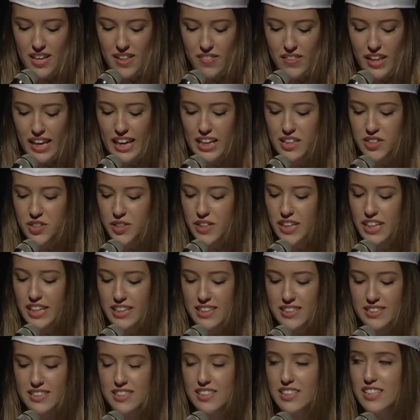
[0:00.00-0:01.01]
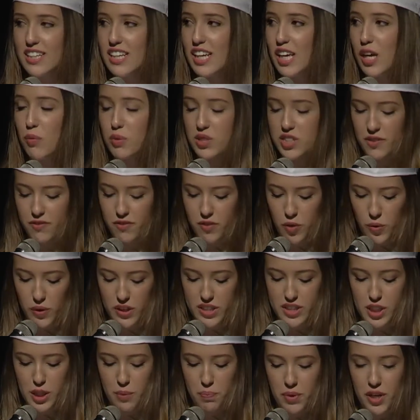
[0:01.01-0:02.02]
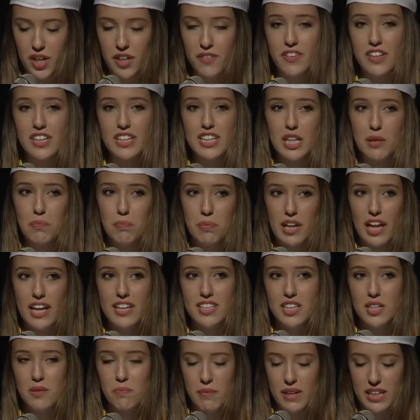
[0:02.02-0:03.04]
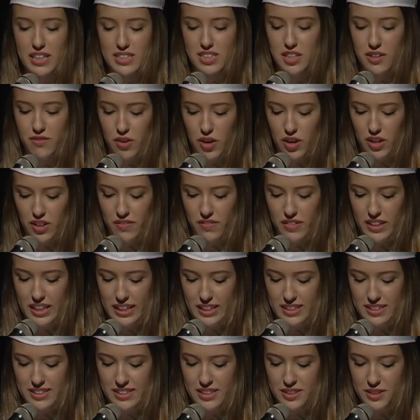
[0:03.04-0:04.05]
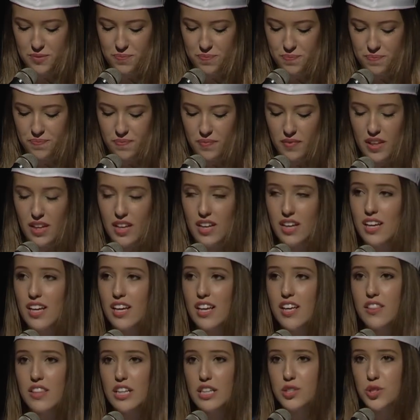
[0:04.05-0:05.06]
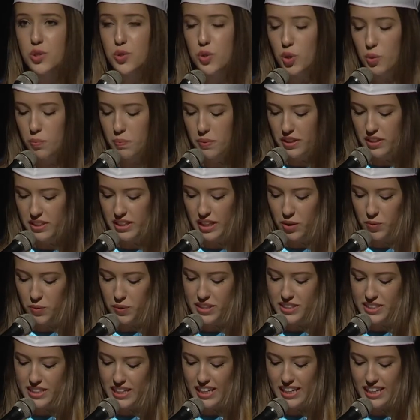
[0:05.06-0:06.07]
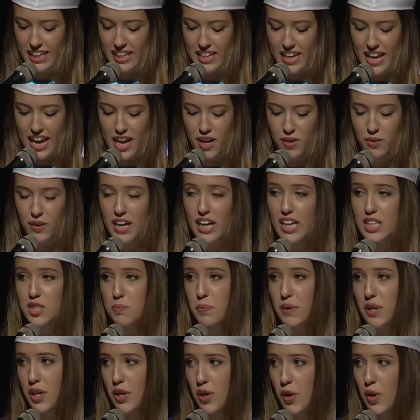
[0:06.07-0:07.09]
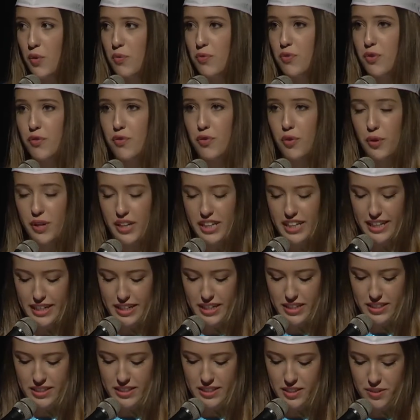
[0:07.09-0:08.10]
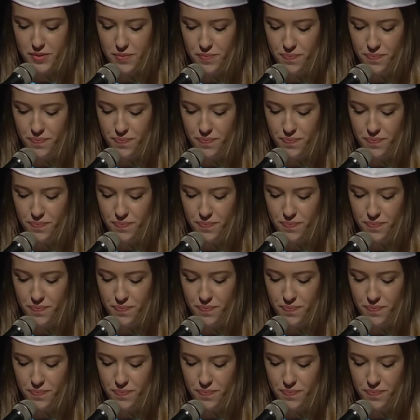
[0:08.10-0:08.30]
The answer is, it was of course a perfectly blended mix of all of these. This school building we're sitting in now has been our home for 4 years.